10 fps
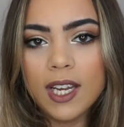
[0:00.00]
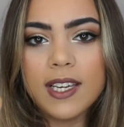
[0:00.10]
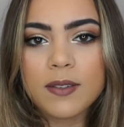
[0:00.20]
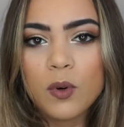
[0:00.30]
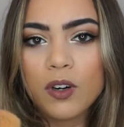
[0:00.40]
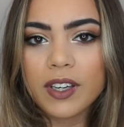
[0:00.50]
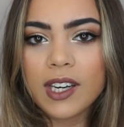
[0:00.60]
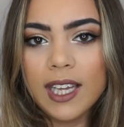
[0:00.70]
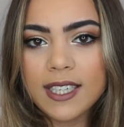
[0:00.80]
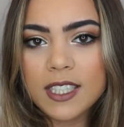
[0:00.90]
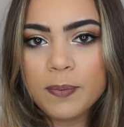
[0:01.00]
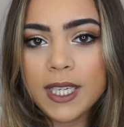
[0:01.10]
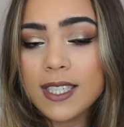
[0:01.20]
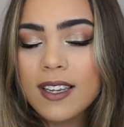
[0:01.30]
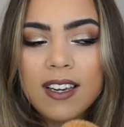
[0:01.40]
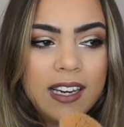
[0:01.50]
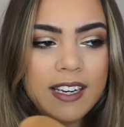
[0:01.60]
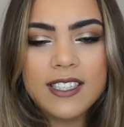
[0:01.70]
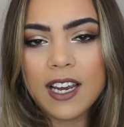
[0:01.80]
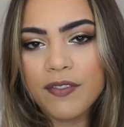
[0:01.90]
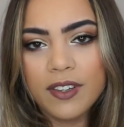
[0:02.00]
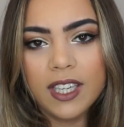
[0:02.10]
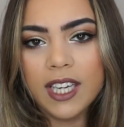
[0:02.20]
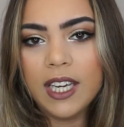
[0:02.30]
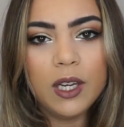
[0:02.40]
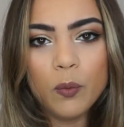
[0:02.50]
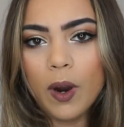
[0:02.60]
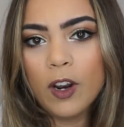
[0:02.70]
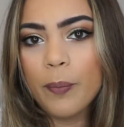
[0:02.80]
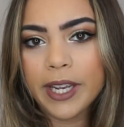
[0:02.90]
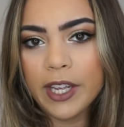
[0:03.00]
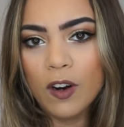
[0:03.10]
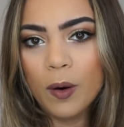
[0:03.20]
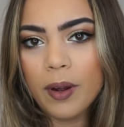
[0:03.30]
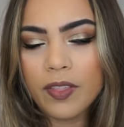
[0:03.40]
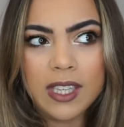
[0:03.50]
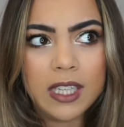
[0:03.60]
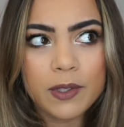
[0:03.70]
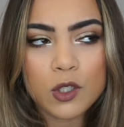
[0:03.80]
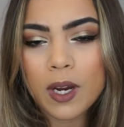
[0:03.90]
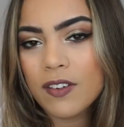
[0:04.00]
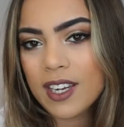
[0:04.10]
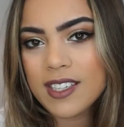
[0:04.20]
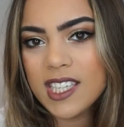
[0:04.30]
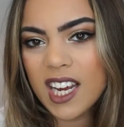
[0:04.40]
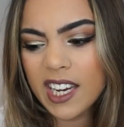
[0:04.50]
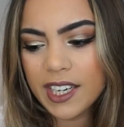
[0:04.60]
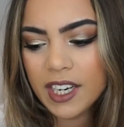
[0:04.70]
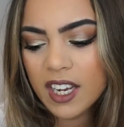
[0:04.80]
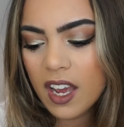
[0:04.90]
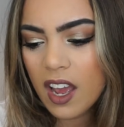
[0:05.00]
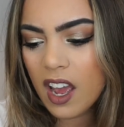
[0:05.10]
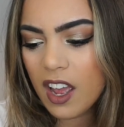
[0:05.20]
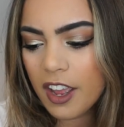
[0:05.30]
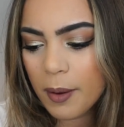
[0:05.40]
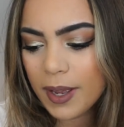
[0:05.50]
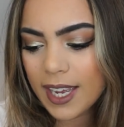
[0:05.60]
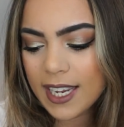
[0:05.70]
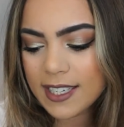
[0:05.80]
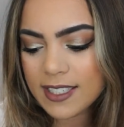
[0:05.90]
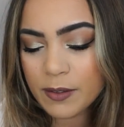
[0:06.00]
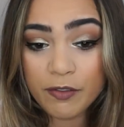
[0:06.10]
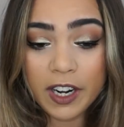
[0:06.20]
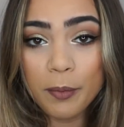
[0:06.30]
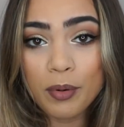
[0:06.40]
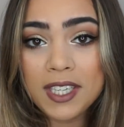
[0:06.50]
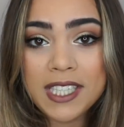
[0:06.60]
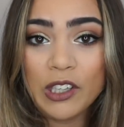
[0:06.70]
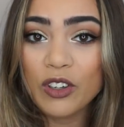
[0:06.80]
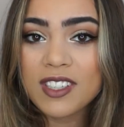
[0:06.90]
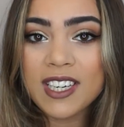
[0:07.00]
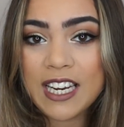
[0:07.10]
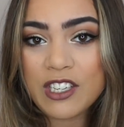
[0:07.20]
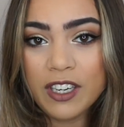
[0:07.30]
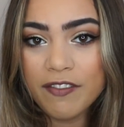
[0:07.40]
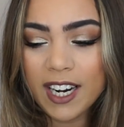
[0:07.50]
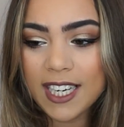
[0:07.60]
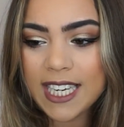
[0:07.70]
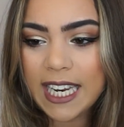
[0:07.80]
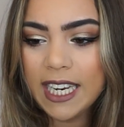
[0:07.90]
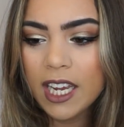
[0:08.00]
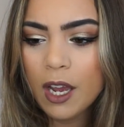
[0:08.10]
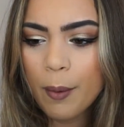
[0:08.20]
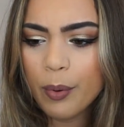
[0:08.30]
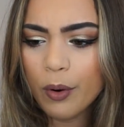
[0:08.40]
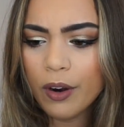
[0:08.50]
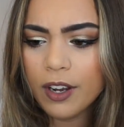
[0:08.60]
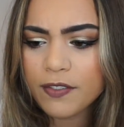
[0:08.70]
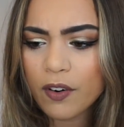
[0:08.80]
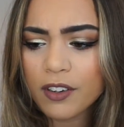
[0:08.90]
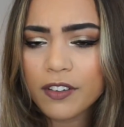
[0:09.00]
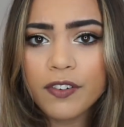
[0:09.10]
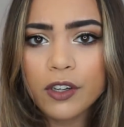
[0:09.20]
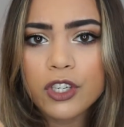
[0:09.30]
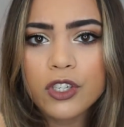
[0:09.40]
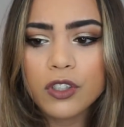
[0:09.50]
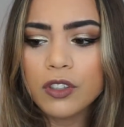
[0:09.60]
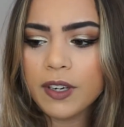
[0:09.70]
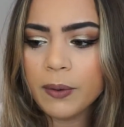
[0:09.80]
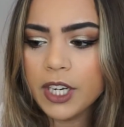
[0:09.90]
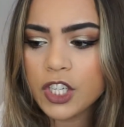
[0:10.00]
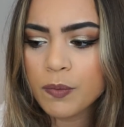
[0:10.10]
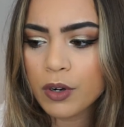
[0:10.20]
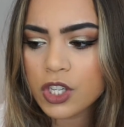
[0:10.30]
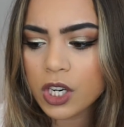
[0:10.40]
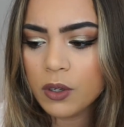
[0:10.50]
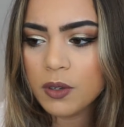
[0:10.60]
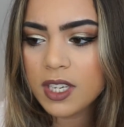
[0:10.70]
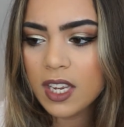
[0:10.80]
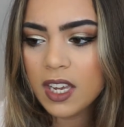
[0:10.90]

it as more of a collector's piece, definitely why not pick it up. I think it was £12.99. It is very pretty, it looks nice on your vanity, but as far as a functional foundation brush goes,